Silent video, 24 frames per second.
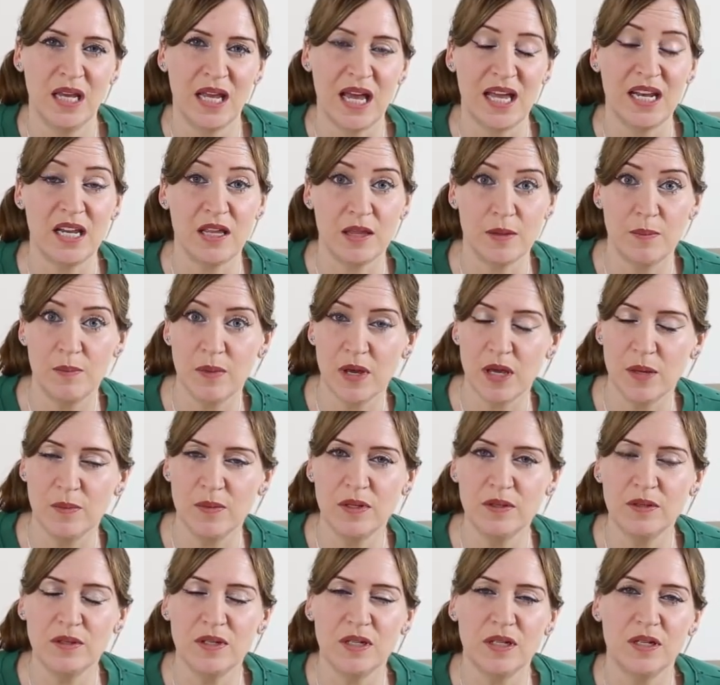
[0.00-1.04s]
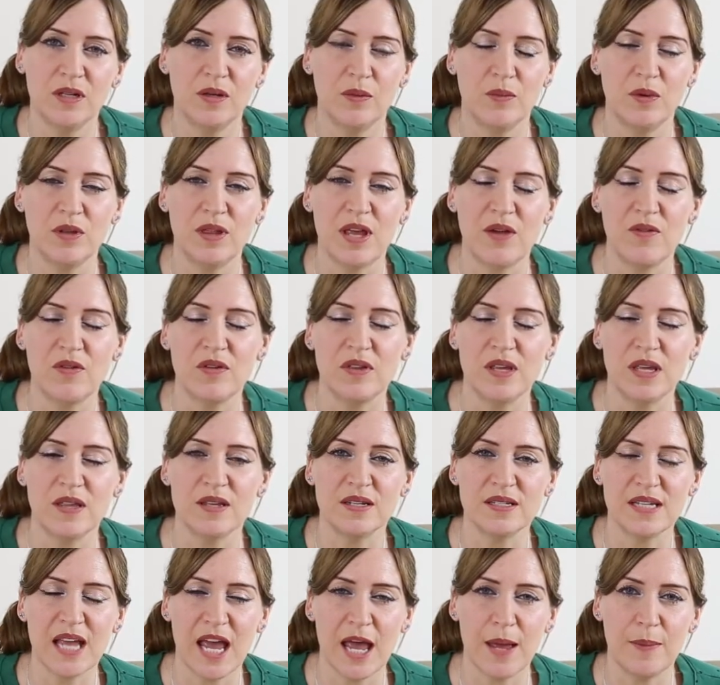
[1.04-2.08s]
And at the moment, with everything
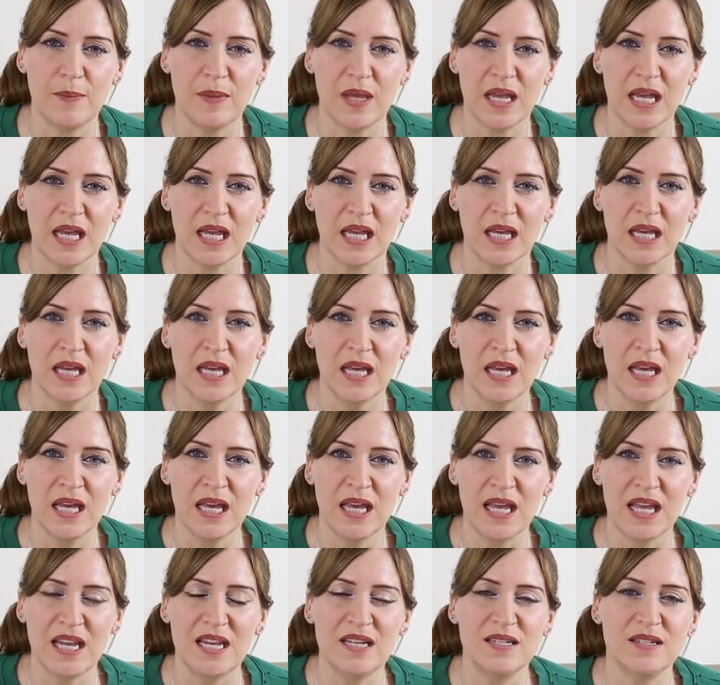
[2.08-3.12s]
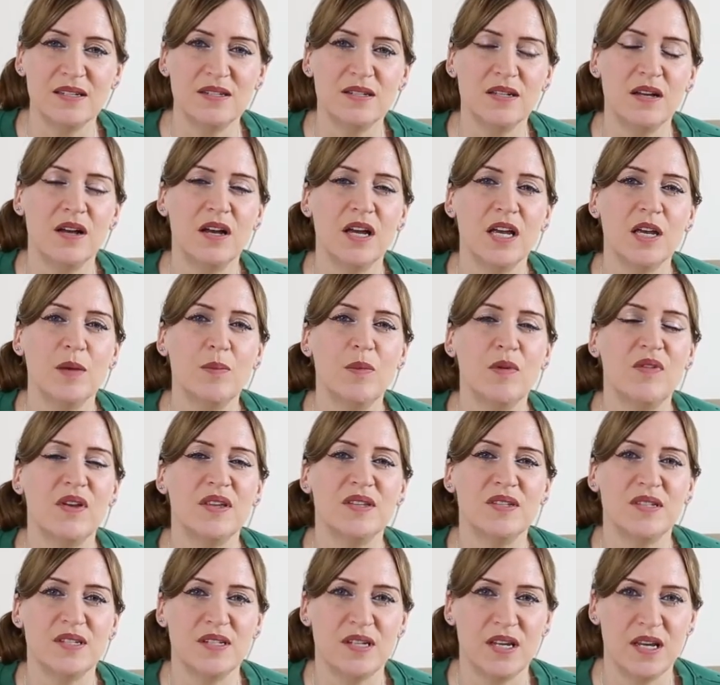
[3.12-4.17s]
that's happening, it is a time of
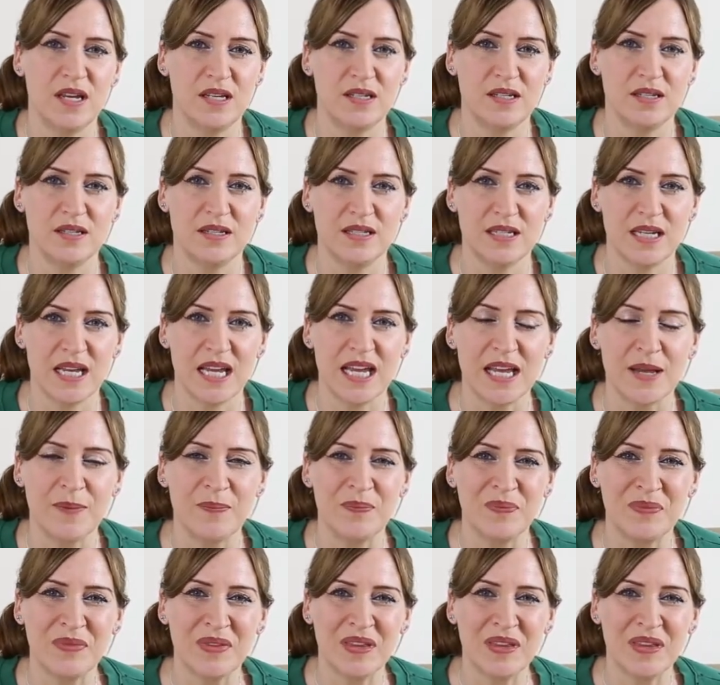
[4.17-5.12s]
uncertainty,